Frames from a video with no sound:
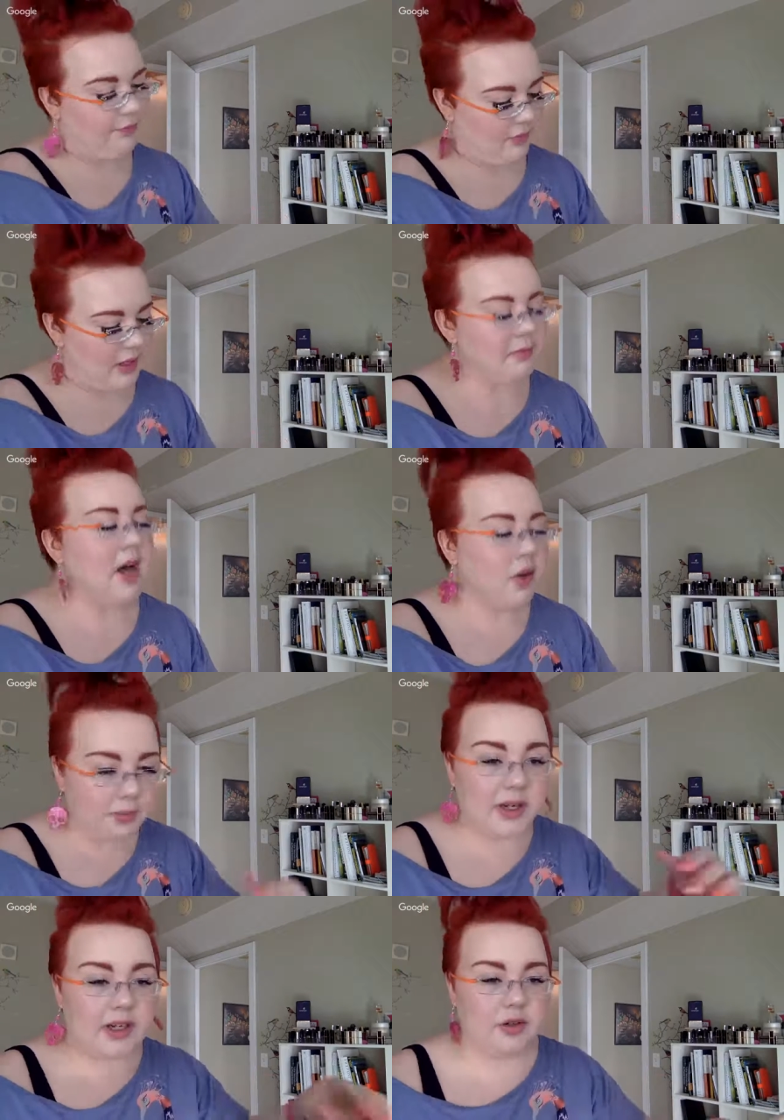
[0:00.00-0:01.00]
in my
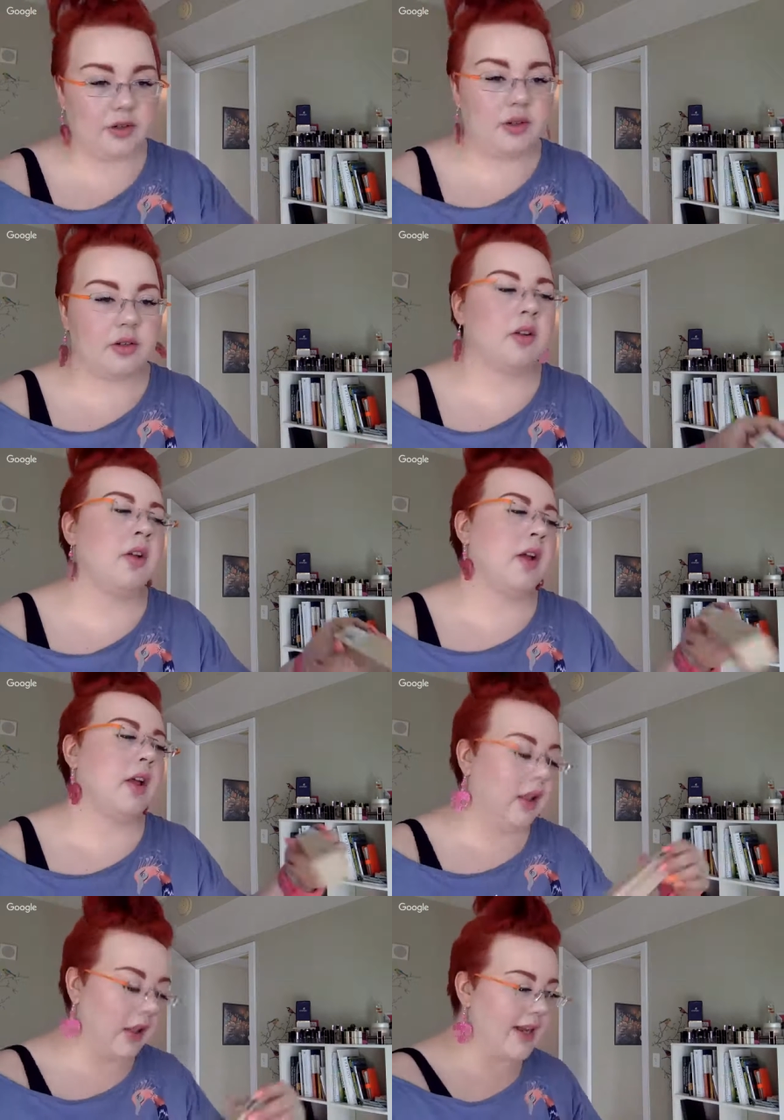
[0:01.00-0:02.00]
opinion,
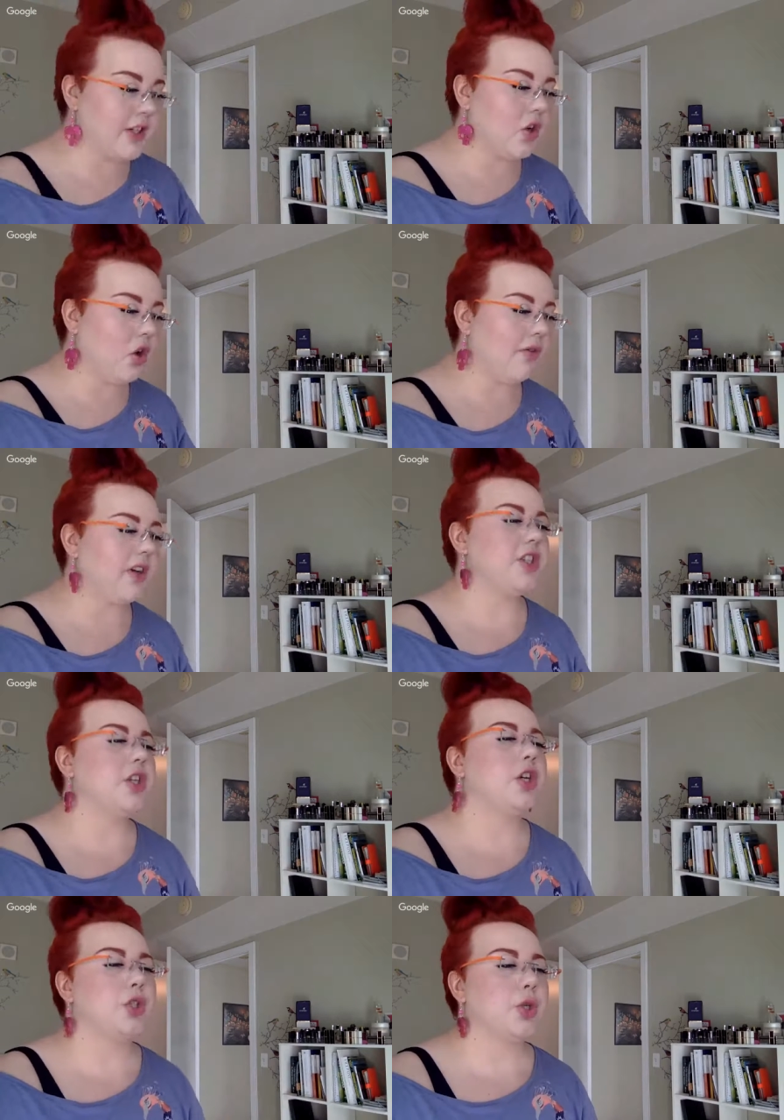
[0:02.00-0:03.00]
light
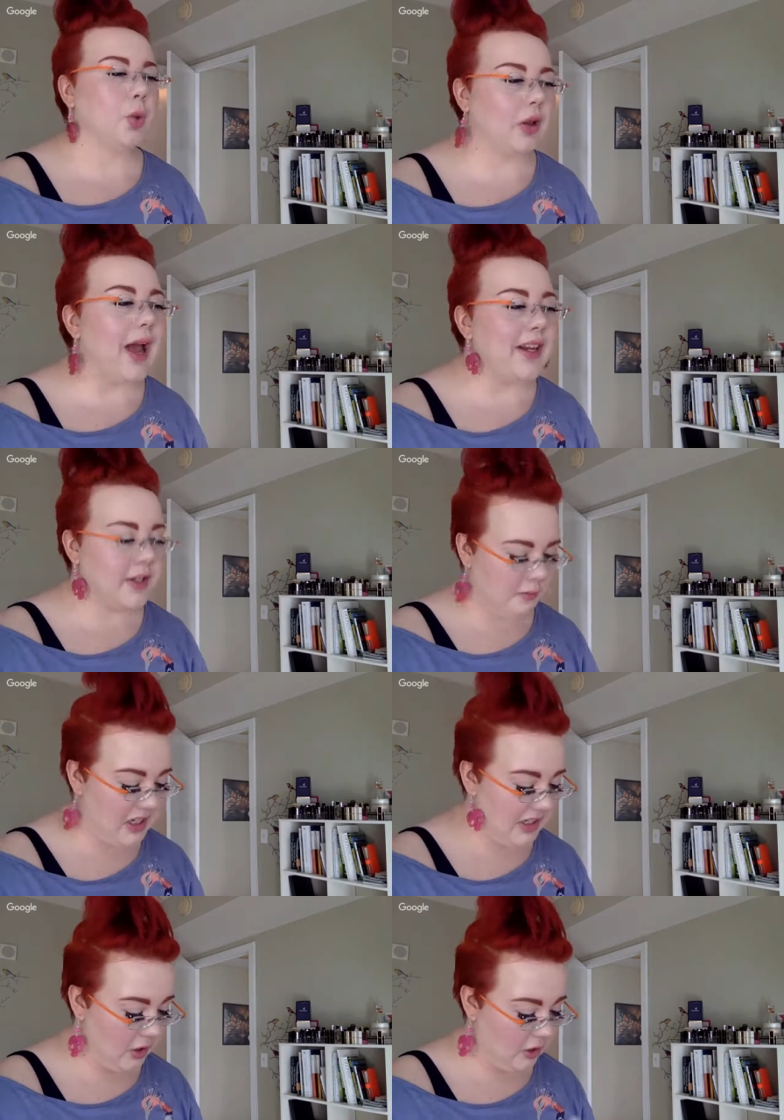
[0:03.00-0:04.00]
coverage to light
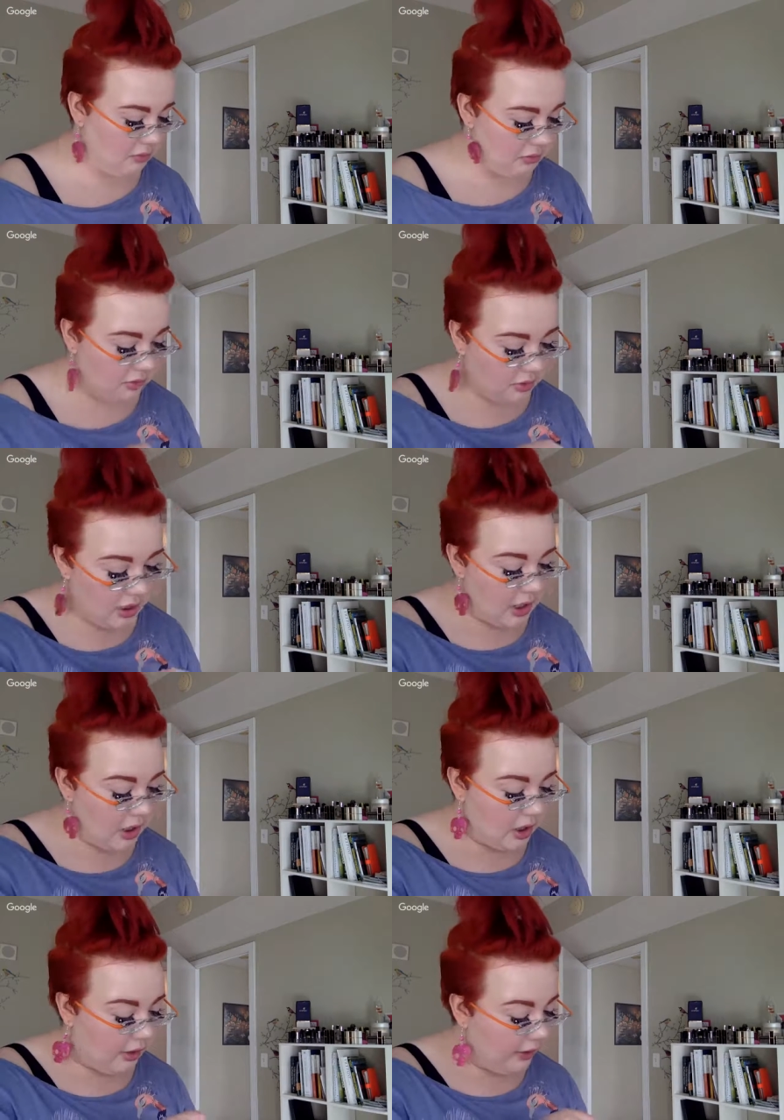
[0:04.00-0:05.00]
medium.
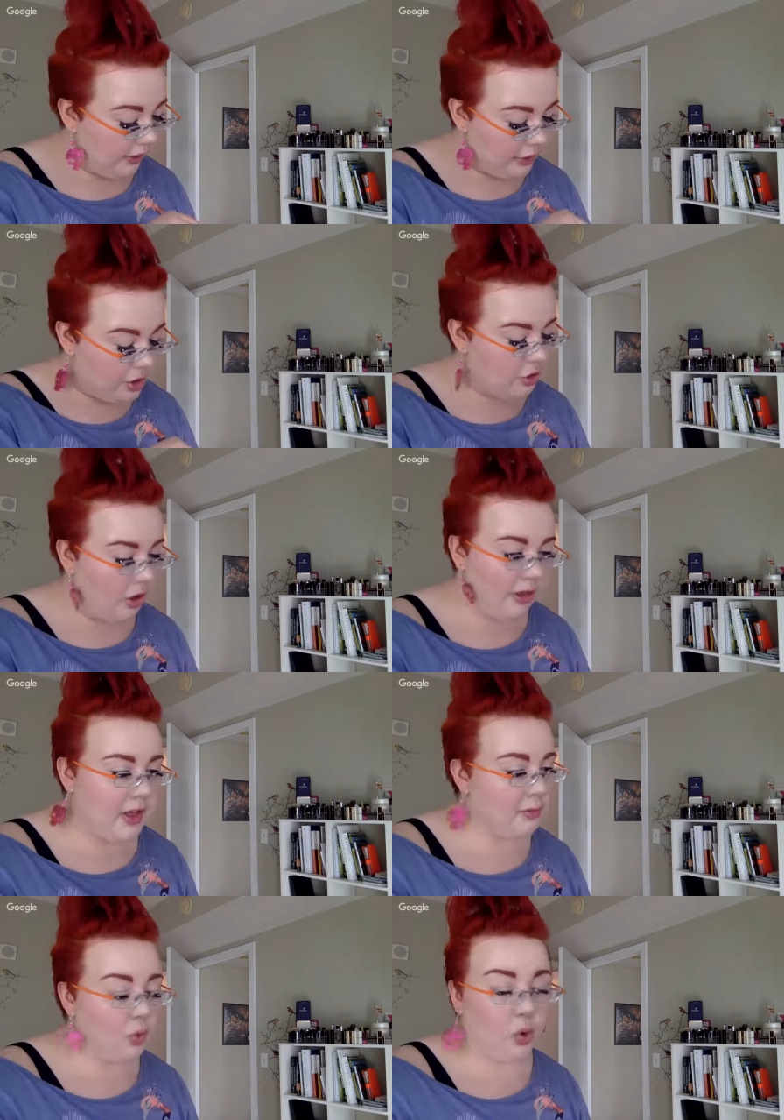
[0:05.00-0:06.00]

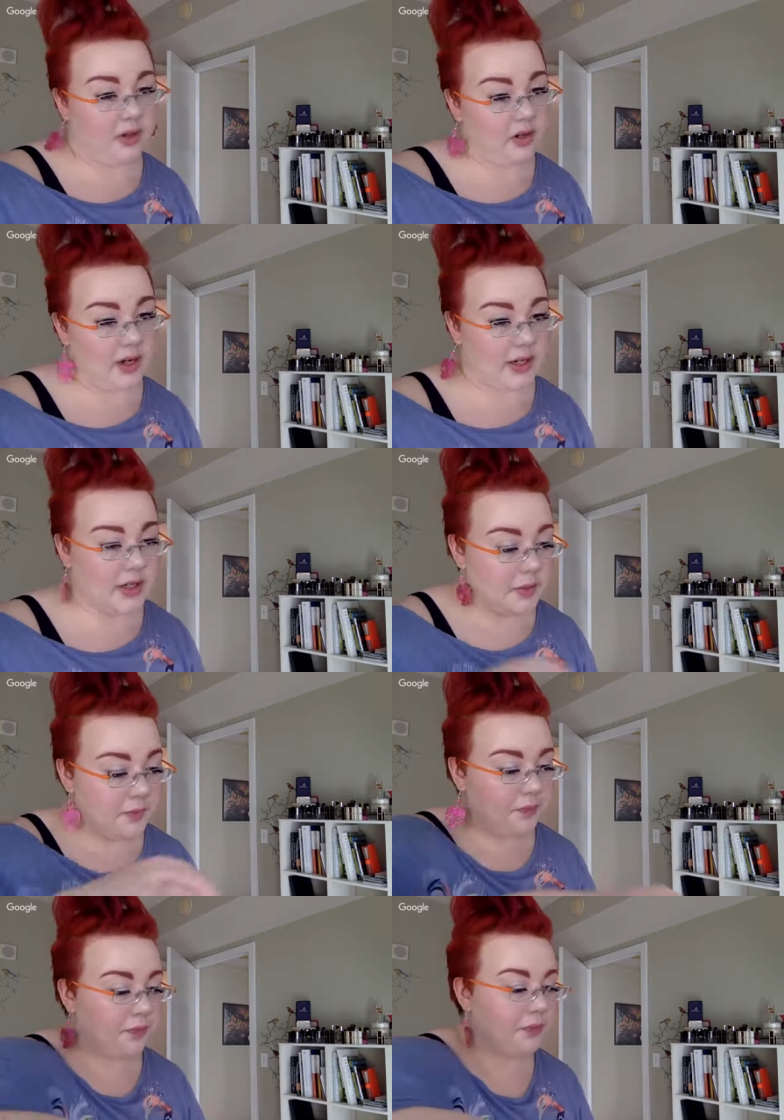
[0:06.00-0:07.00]
Nothing more than that.
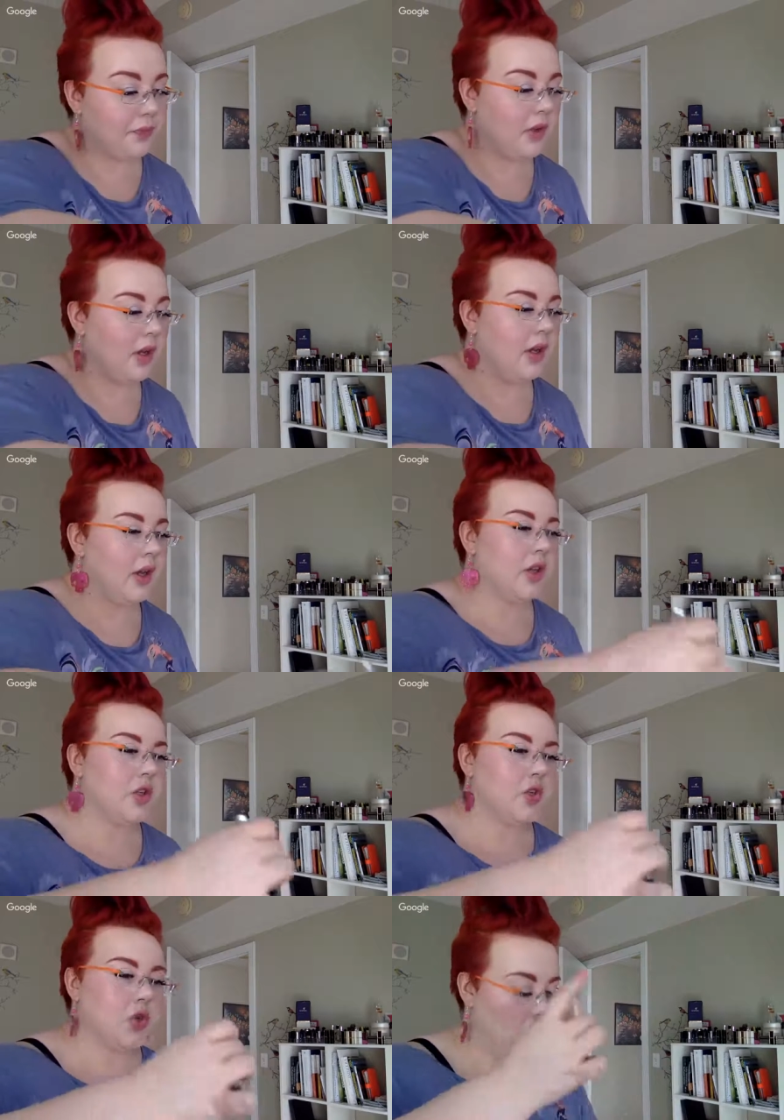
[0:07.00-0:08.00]

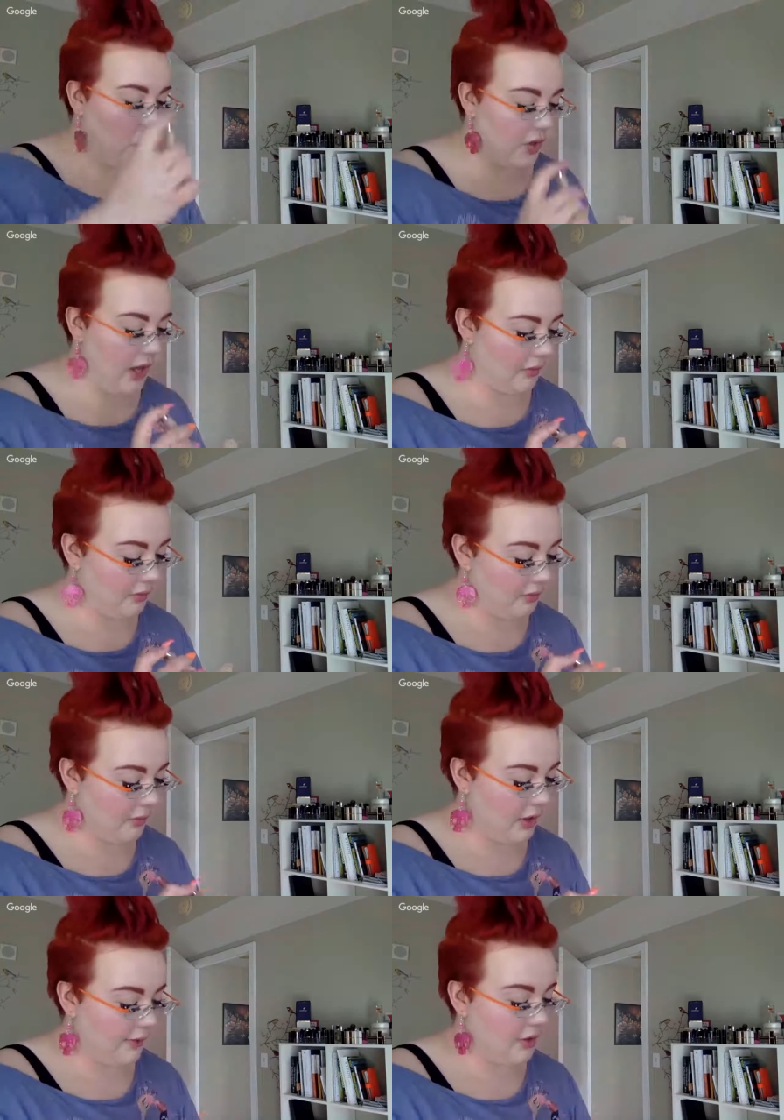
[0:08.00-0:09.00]
So yeah,
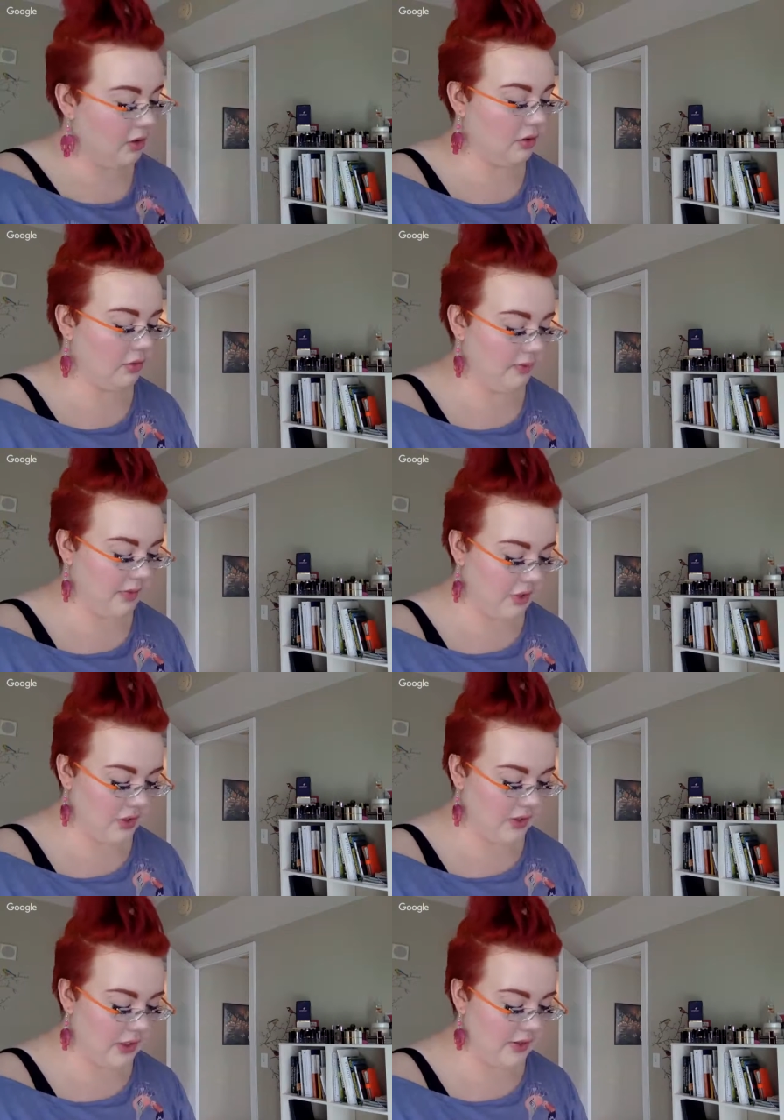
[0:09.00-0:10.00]
if you're
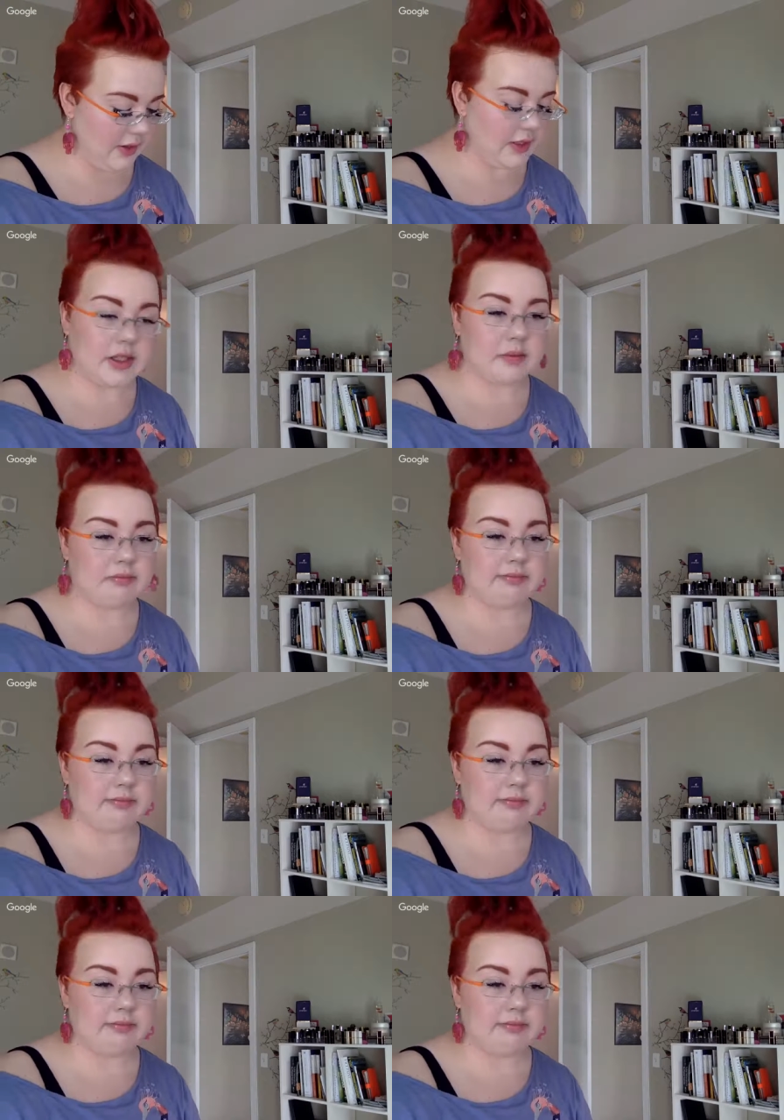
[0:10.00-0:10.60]
interested in this,